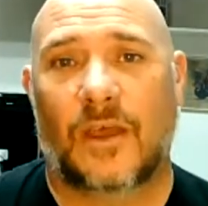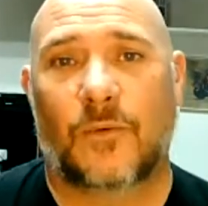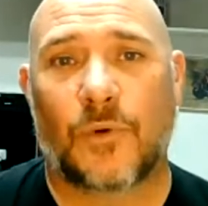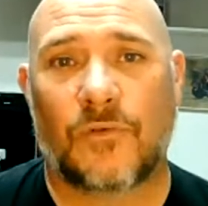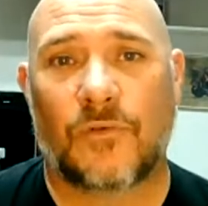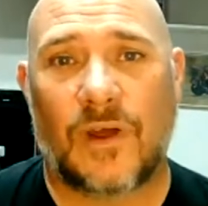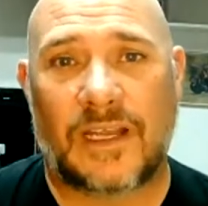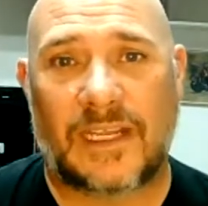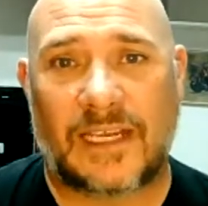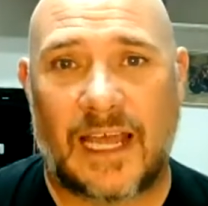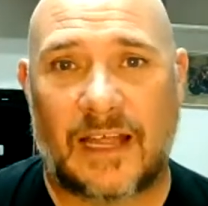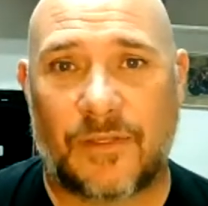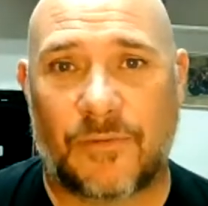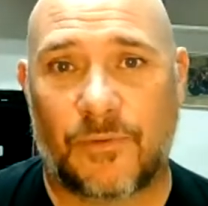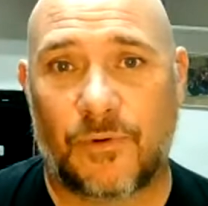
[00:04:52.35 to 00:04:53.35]
We're running
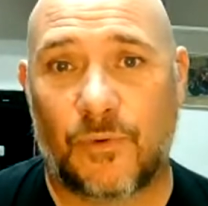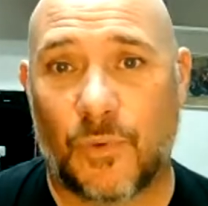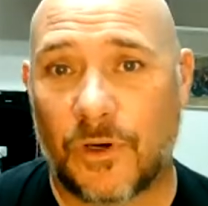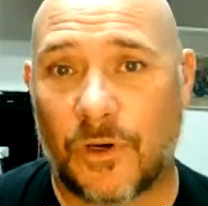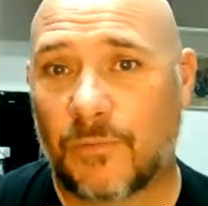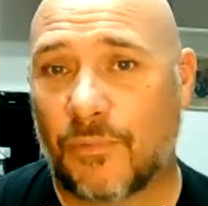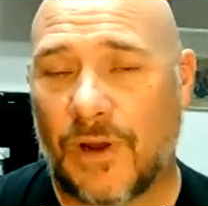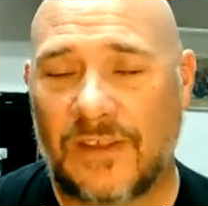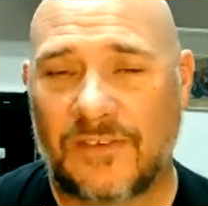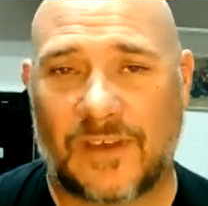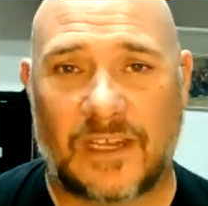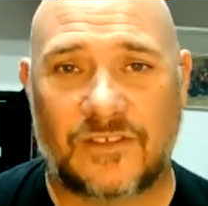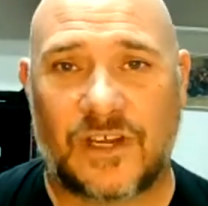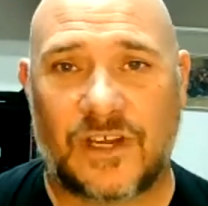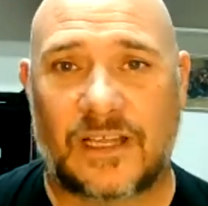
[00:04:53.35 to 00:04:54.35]
that through
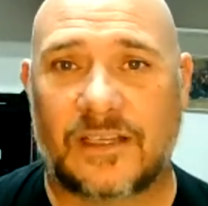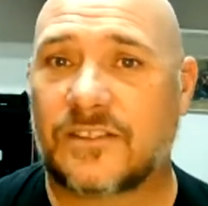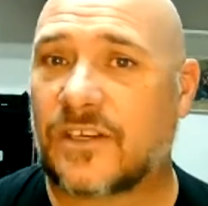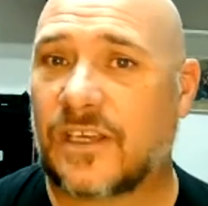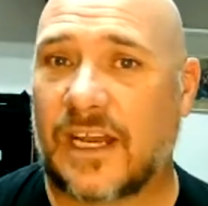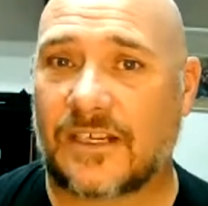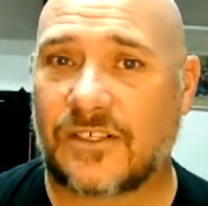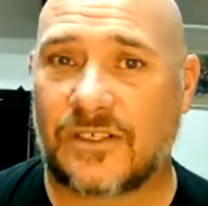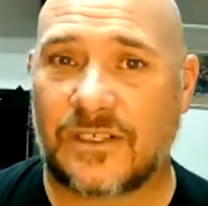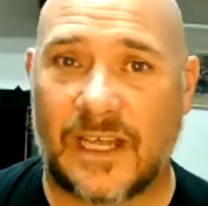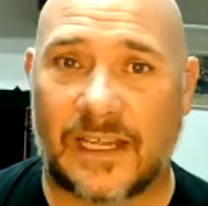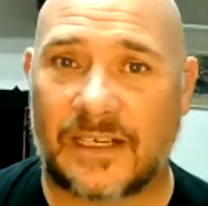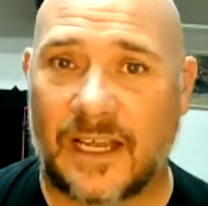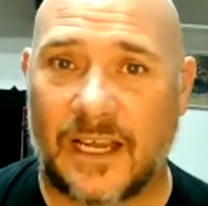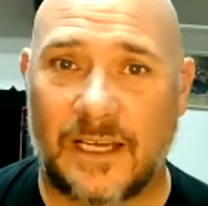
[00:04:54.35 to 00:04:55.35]

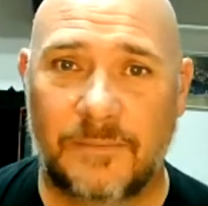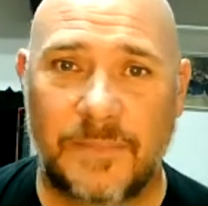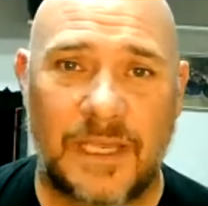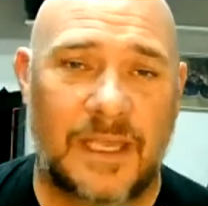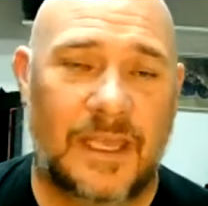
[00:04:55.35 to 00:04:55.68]
wordpress.challengeconnection.com.